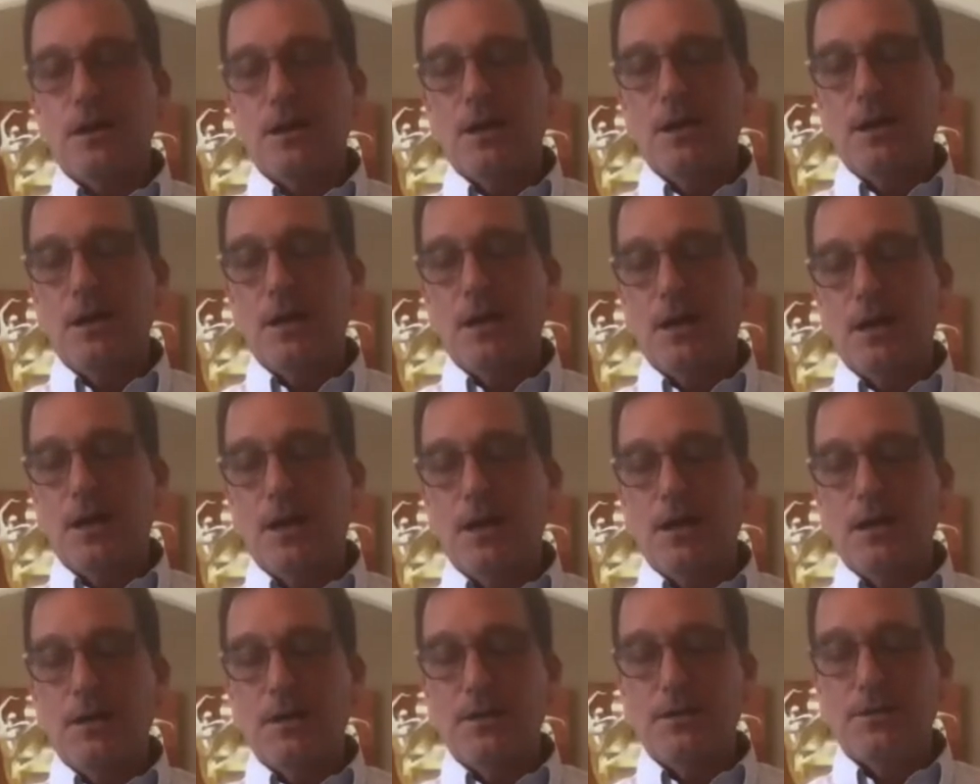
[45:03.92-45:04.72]

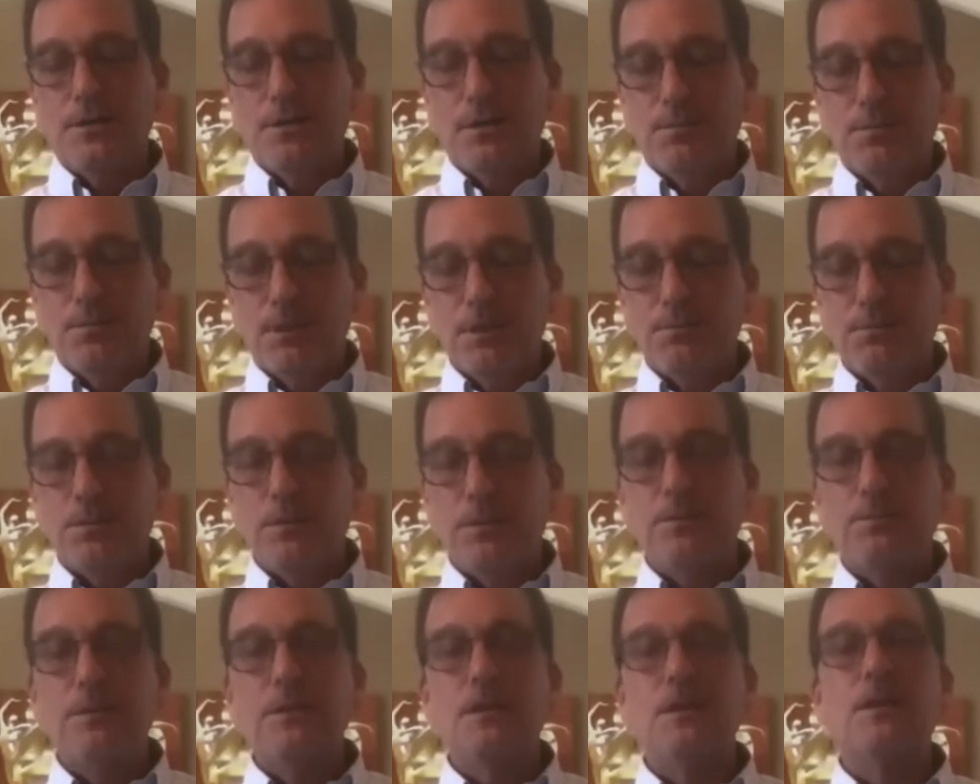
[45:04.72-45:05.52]
uh, the, the,
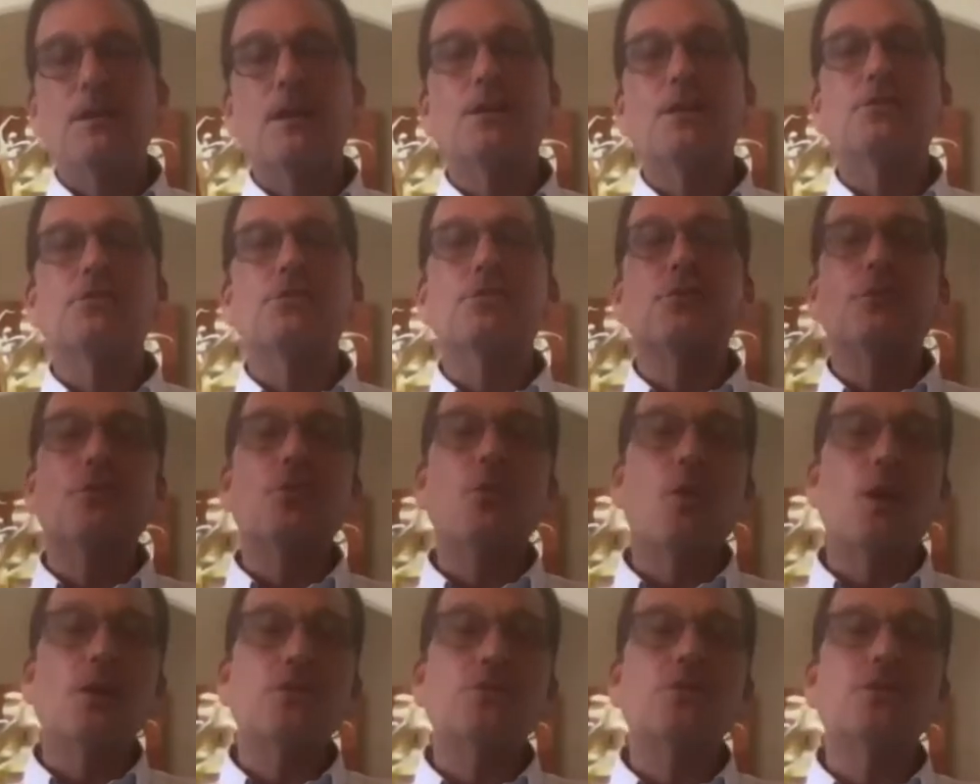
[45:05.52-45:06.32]
PPP. And so the
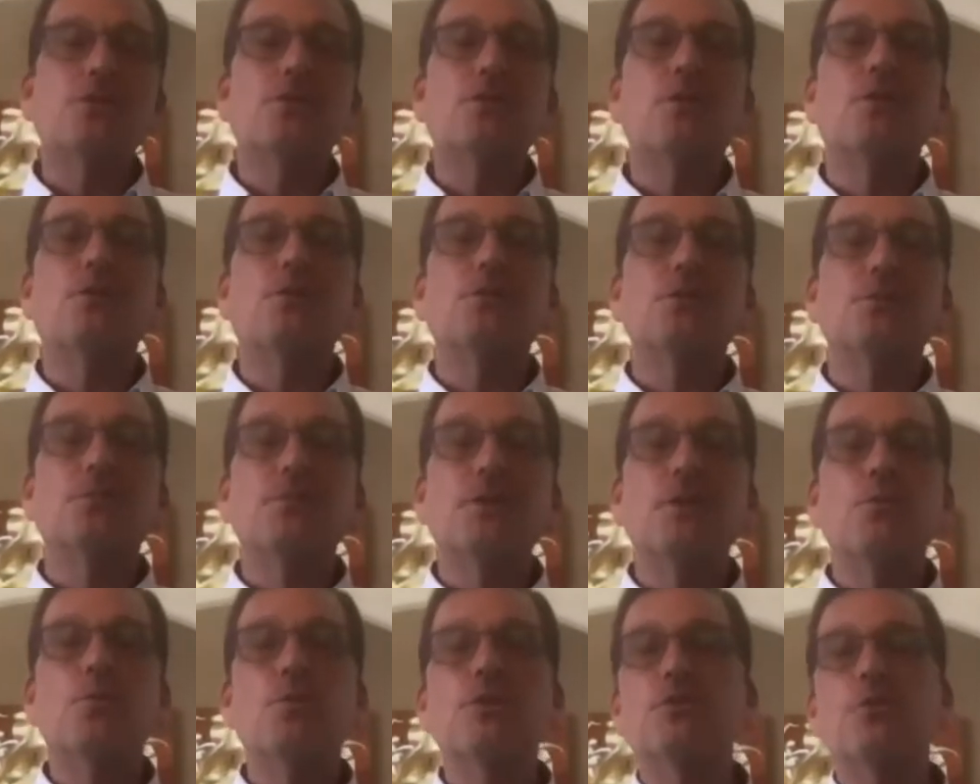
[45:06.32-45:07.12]
question is going to
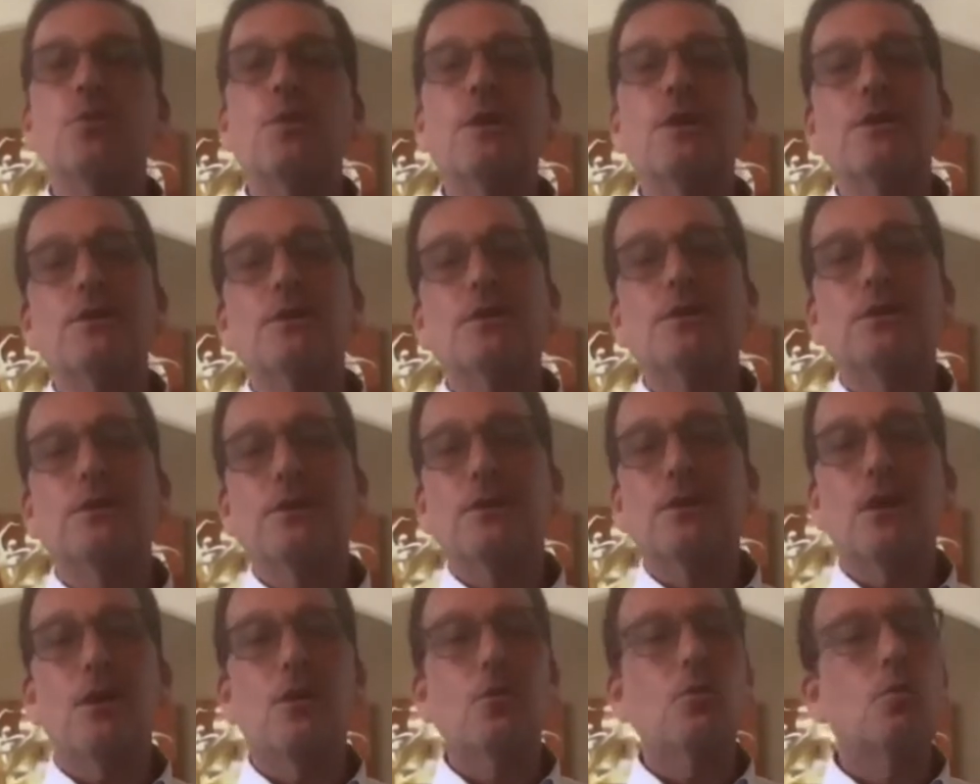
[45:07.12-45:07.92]
be which way you're going to
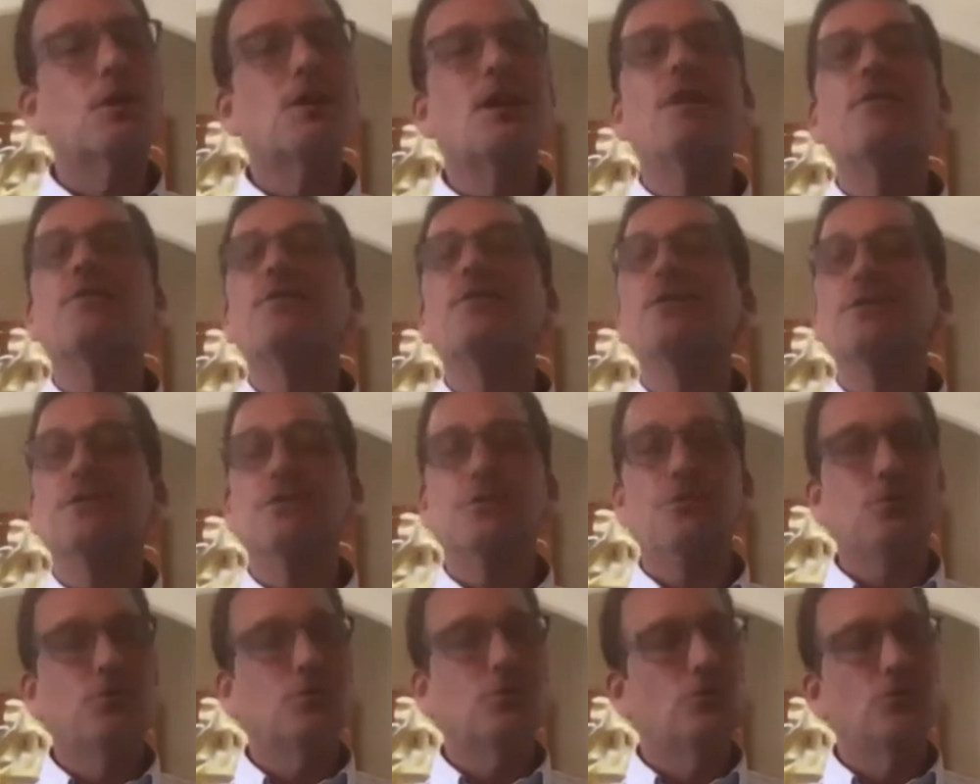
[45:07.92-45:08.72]
go. Whatever you
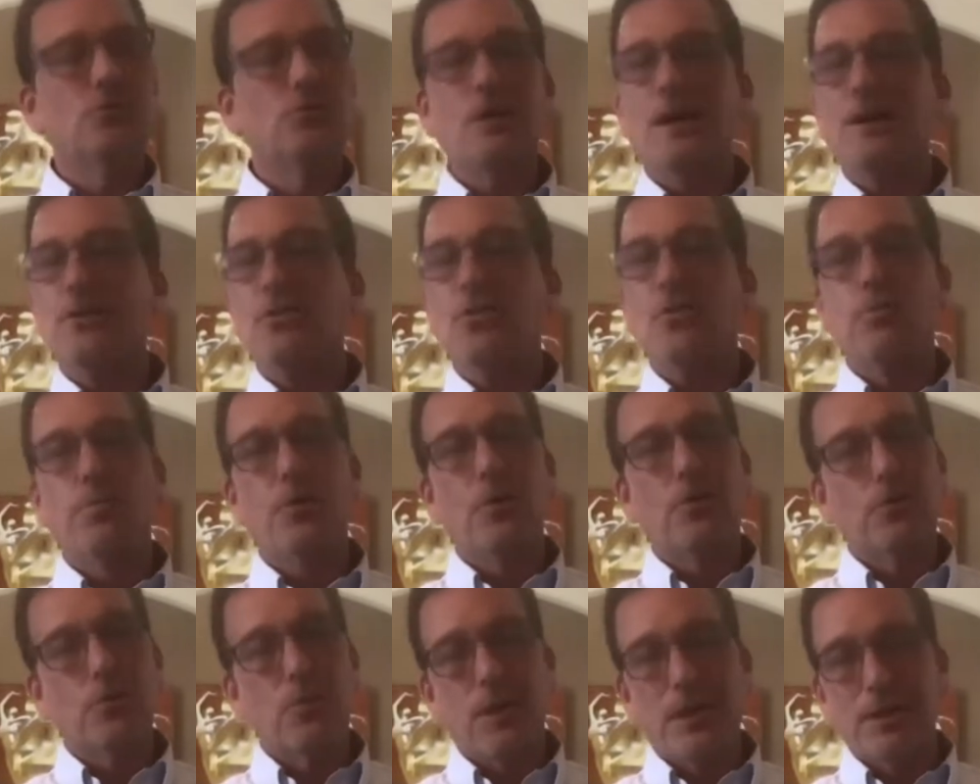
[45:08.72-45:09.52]
do, do not go
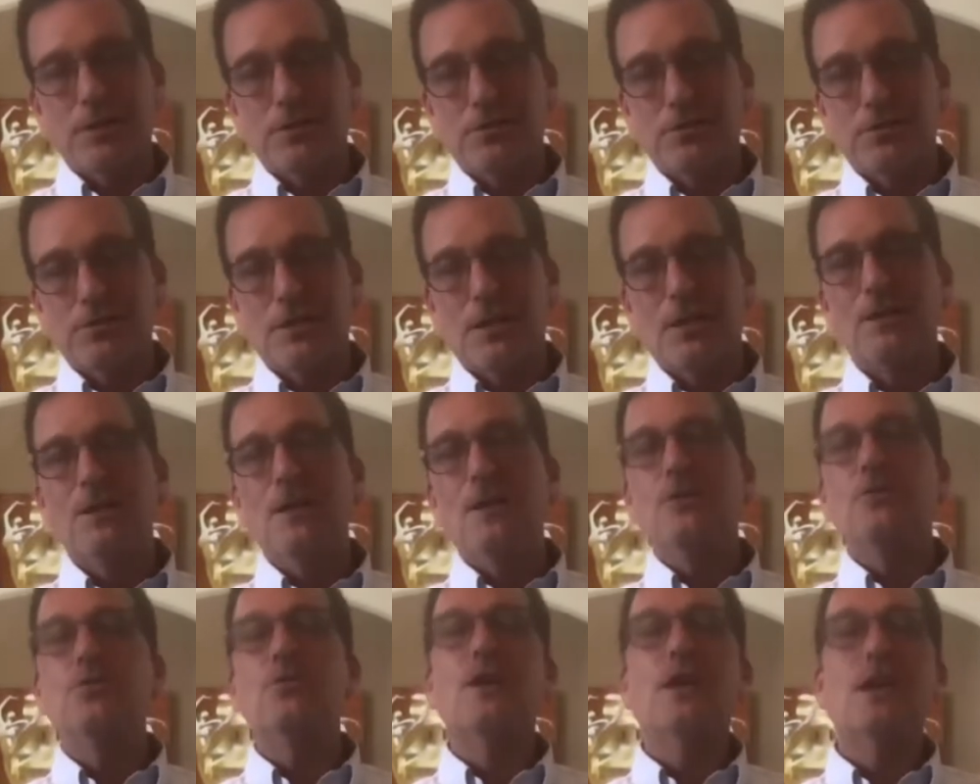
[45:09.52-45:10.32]
both ways. Okay,
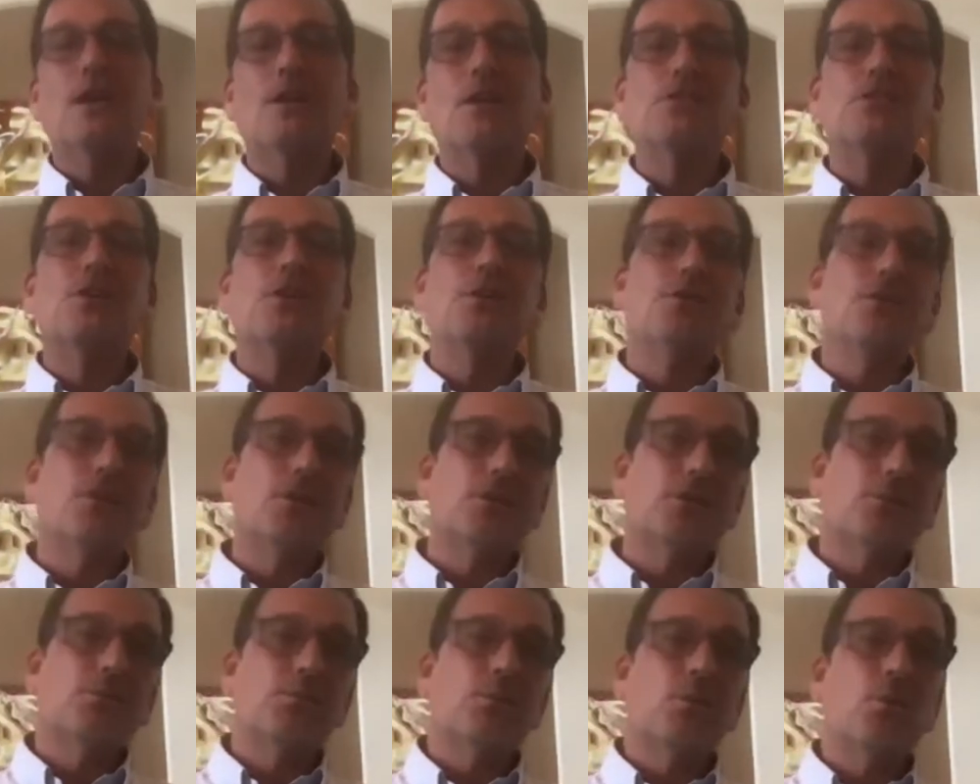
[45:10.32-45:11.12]
you can't say you're
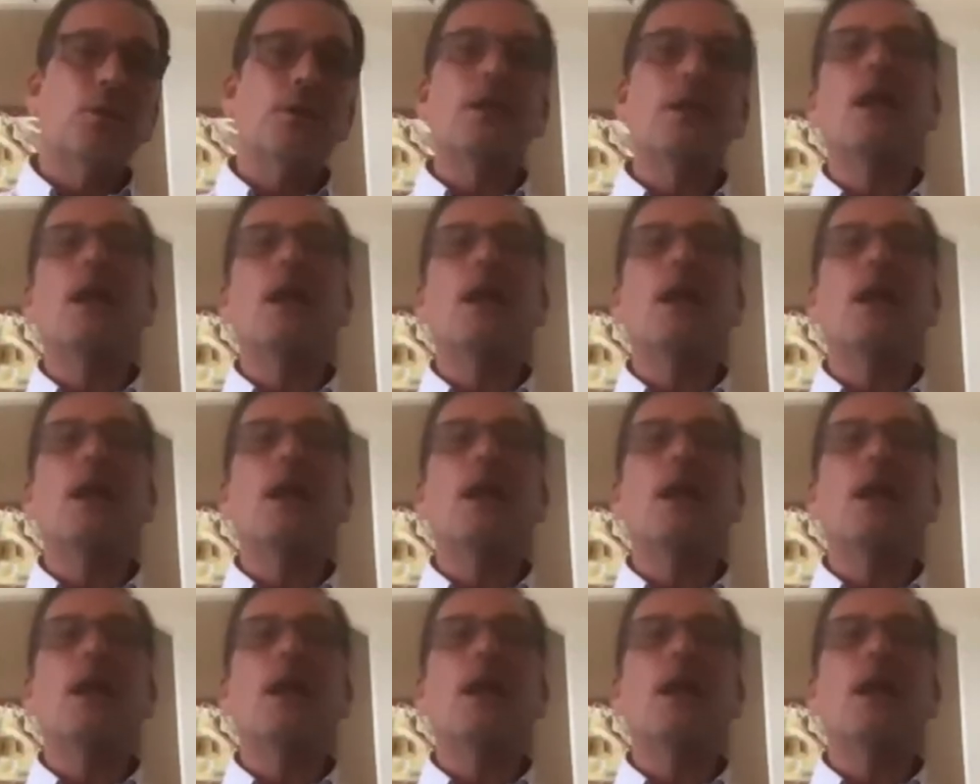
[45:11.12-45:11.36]
unemployed